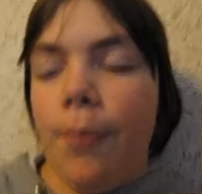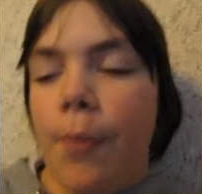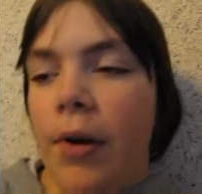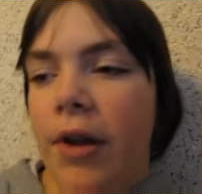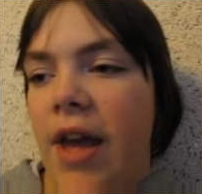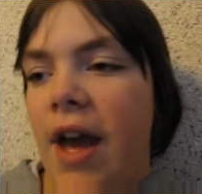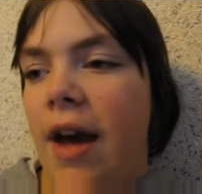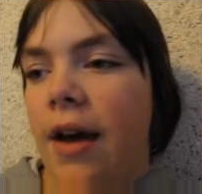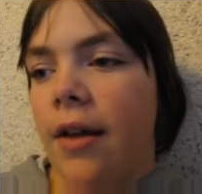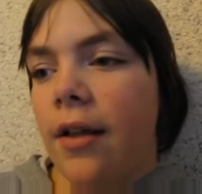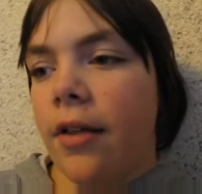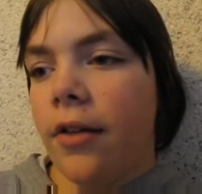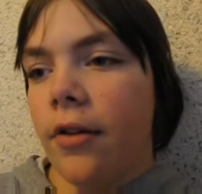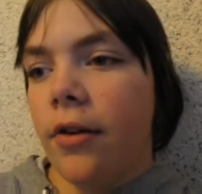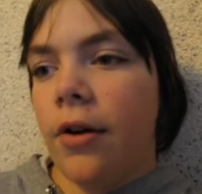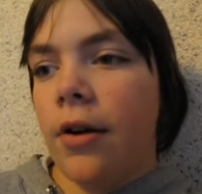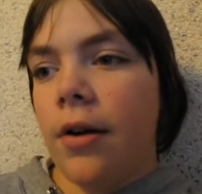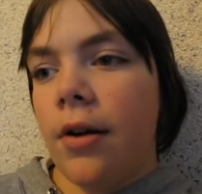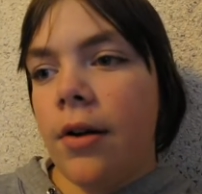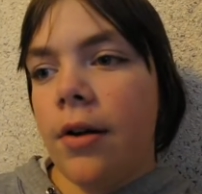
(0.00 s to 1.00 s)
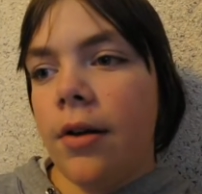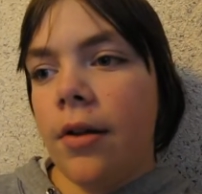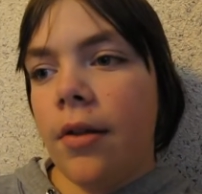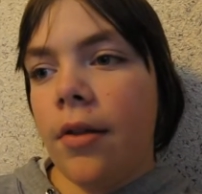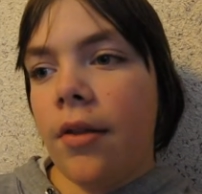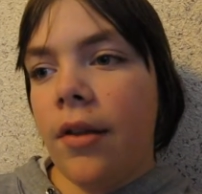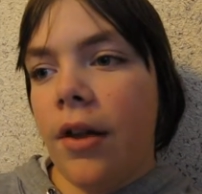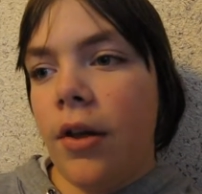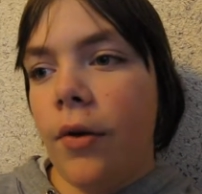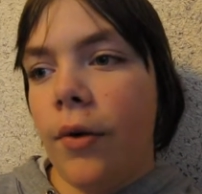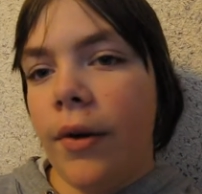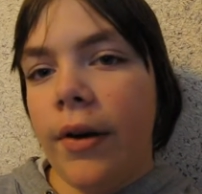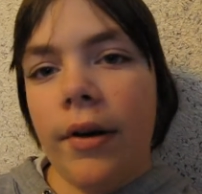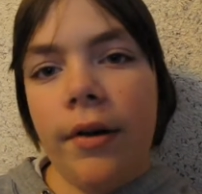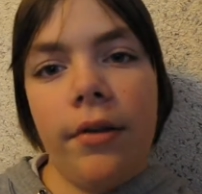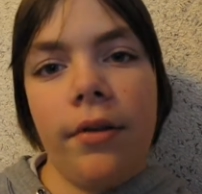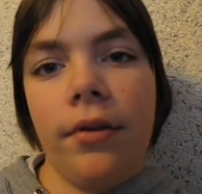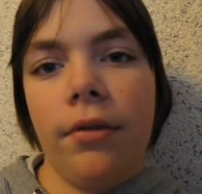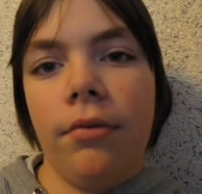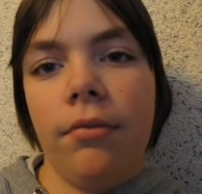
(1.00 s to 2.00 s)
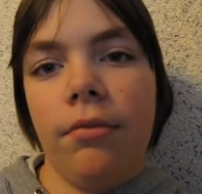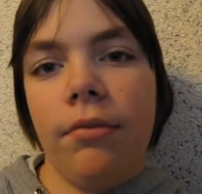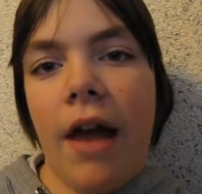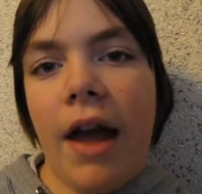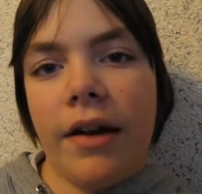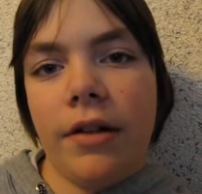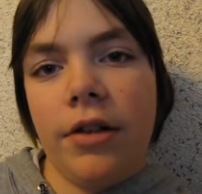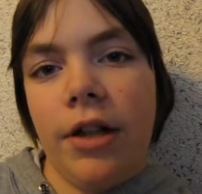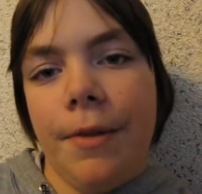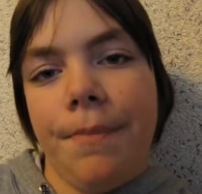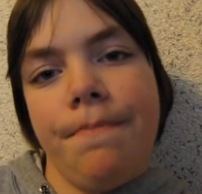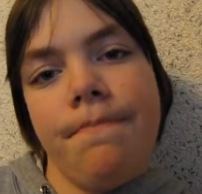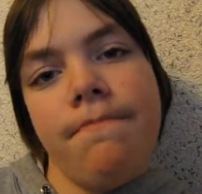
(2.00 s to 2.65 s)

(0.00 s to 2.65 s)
But yeah, so see you in that clip.